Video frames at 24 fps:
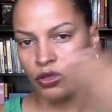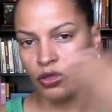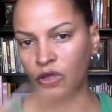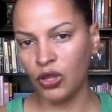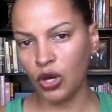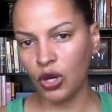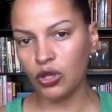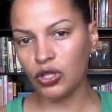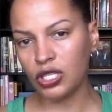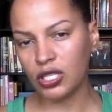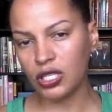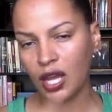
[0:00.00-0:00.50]

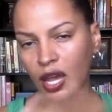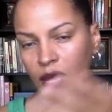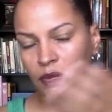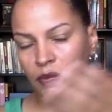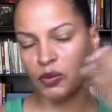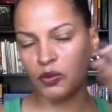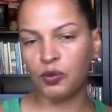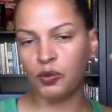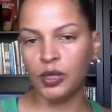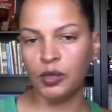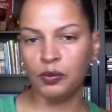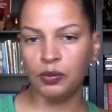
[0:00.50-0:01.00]
Those type
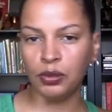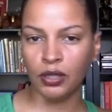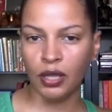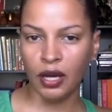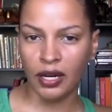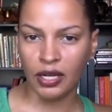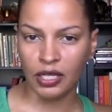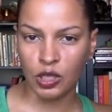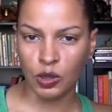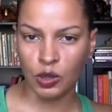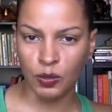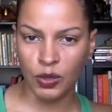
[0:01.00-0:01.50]
of people
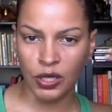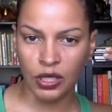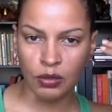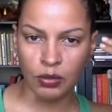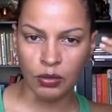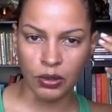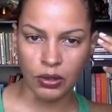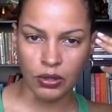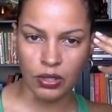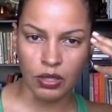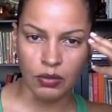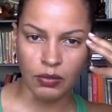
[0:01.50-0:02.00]
are
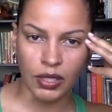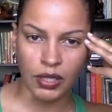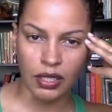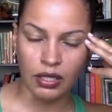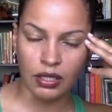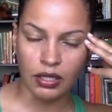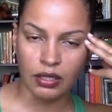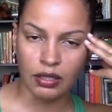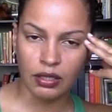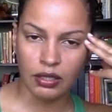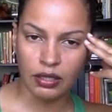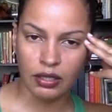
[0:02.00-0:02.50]
expendable to me.